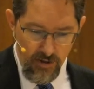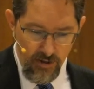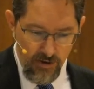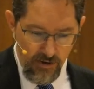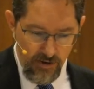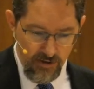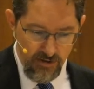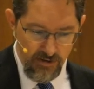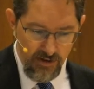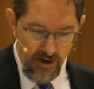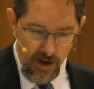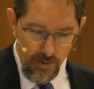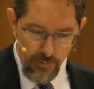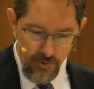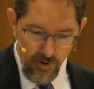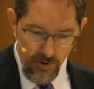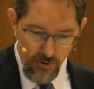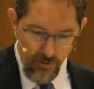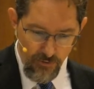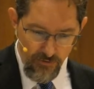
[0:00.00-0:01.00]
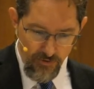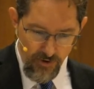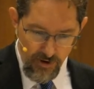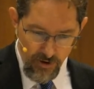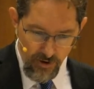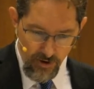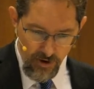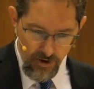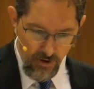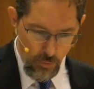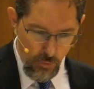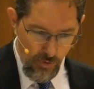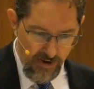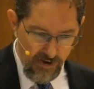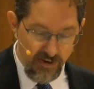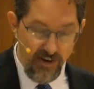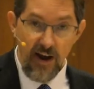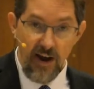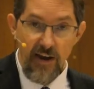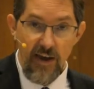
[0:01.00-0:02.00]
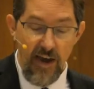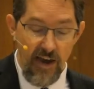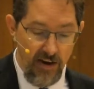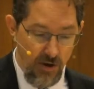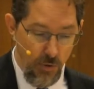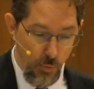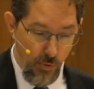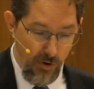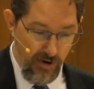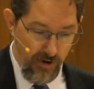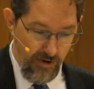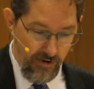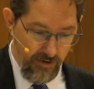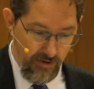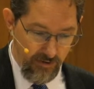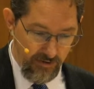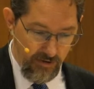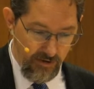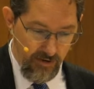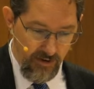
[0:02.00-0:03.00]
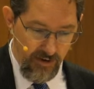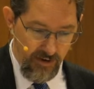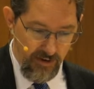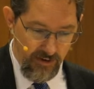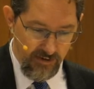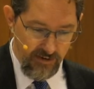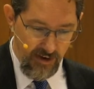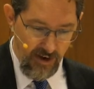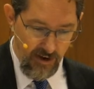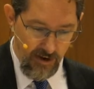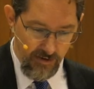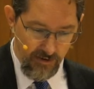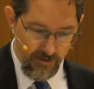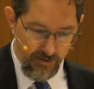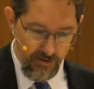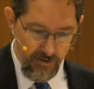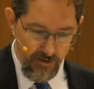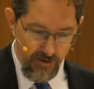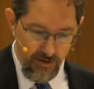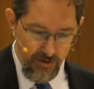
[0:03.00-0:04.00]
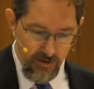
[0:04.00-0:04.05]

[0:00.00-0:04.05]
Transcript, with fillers: The Gestapo figured we would die anyways, he says.